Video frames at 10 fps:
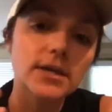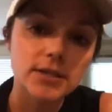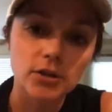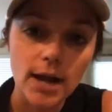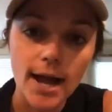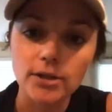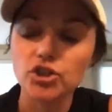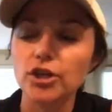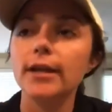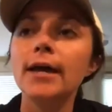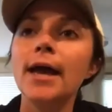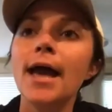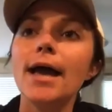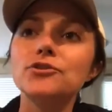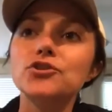interaction.
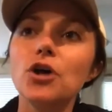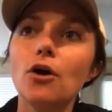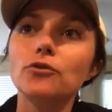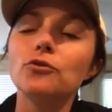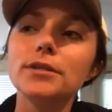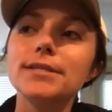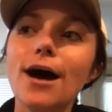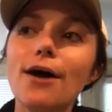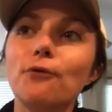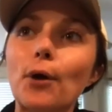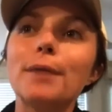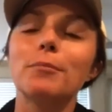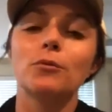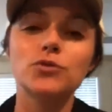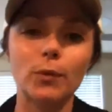And so you could tell for him
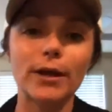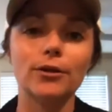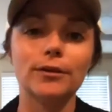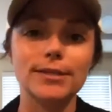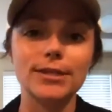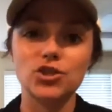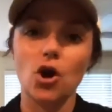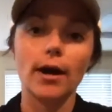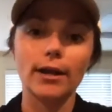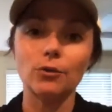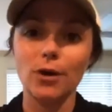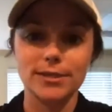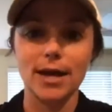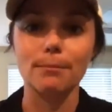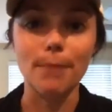it was weird because he's talking to us
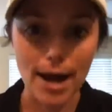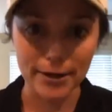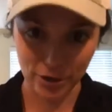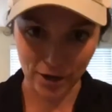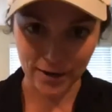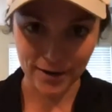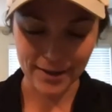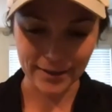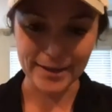on a monitor. Like